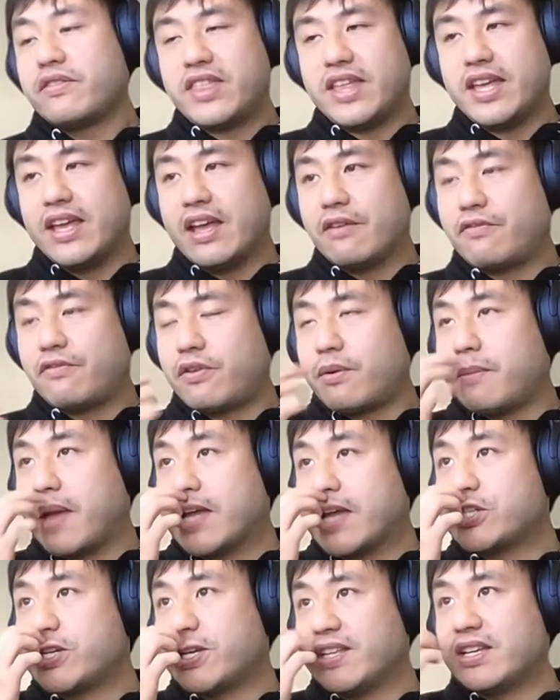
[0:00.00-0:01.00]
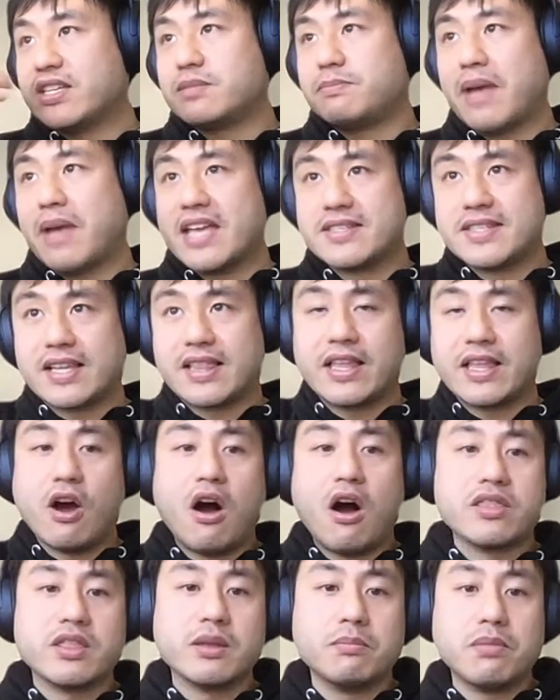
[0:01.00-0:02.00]
of the information is basically
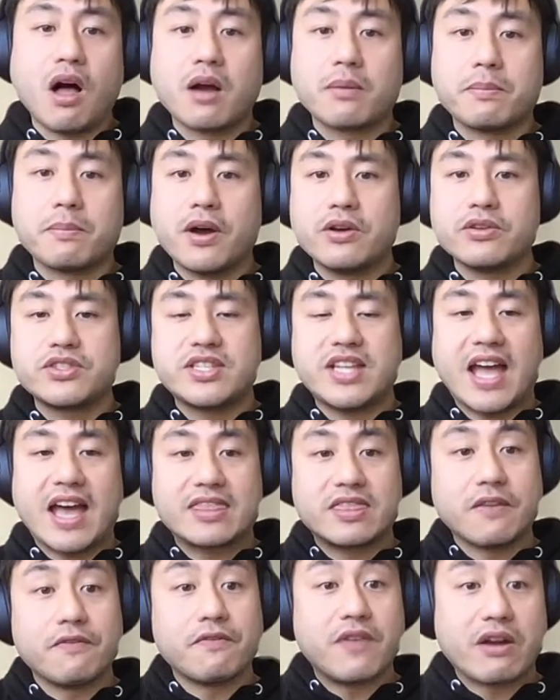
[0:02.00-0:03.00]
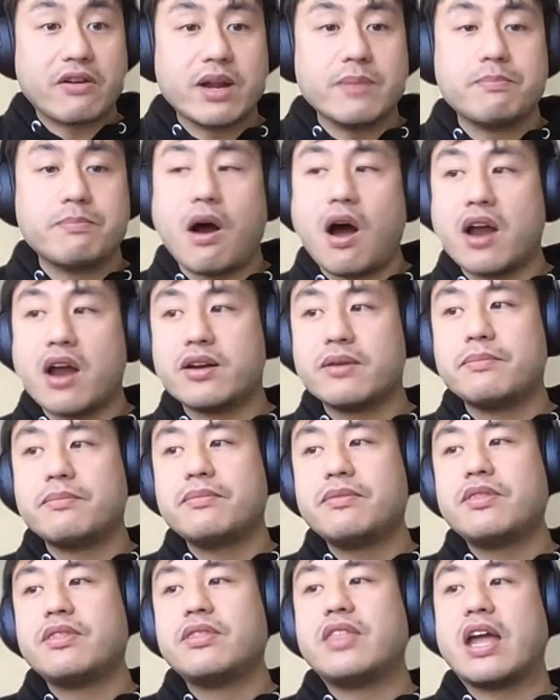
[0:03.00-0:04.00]
on the blog post. At the very
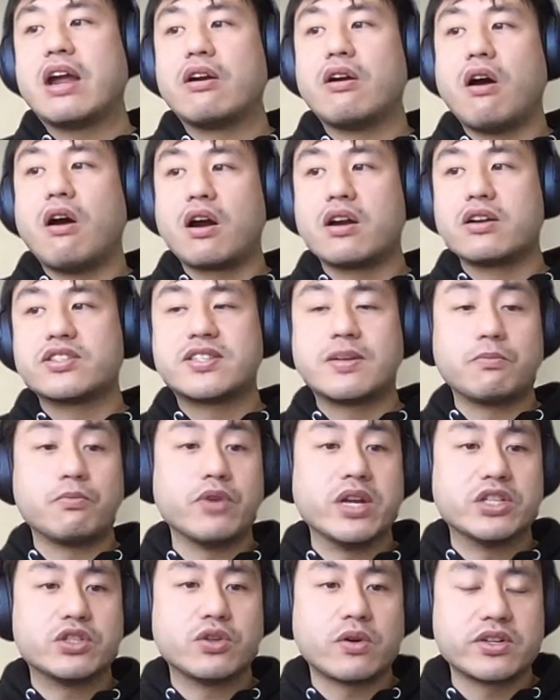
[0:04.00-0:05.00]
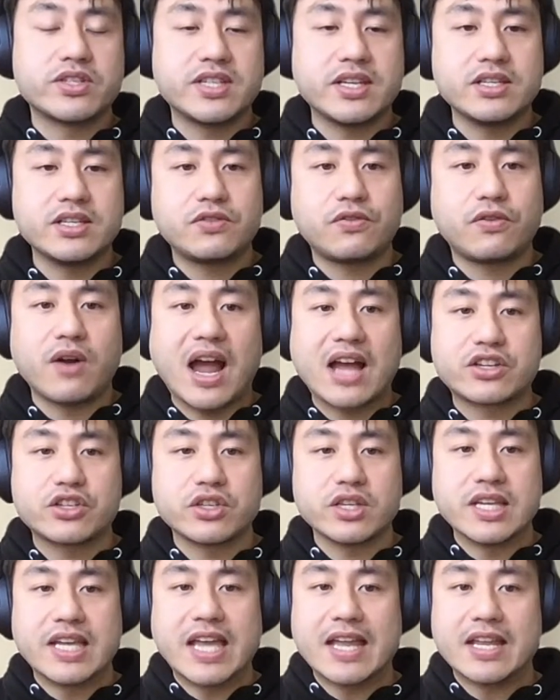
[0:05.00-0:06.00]
bottom, there are some resources for
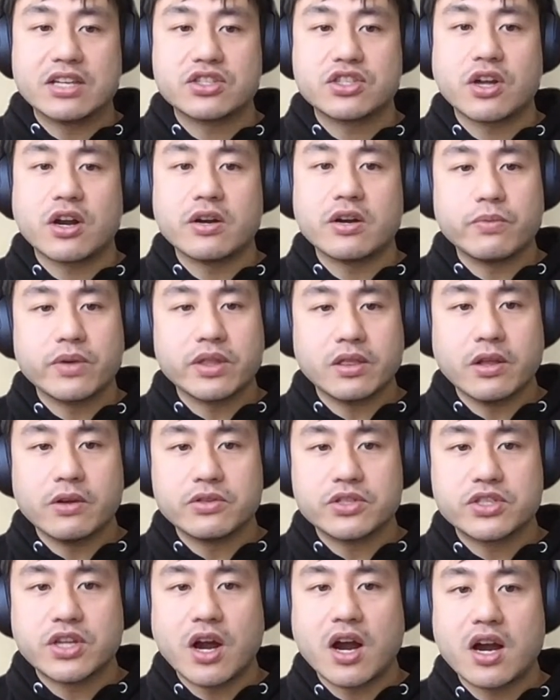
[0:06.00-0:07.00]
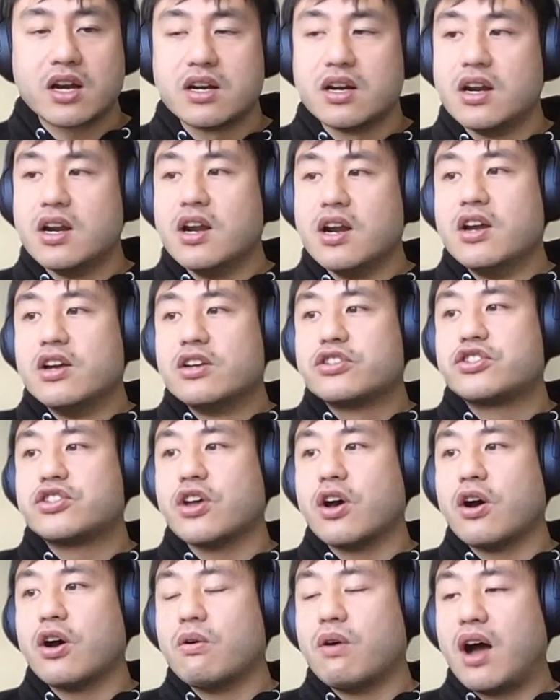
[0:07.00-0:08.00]
actually getting started with Lodestar.
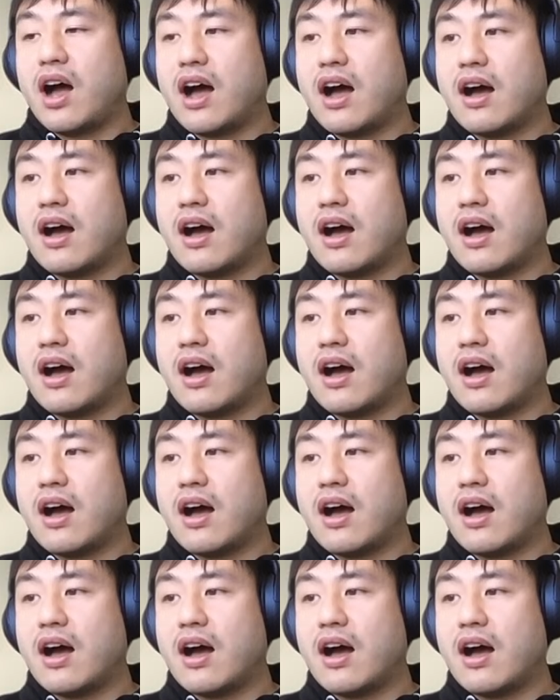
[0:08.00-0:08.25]
So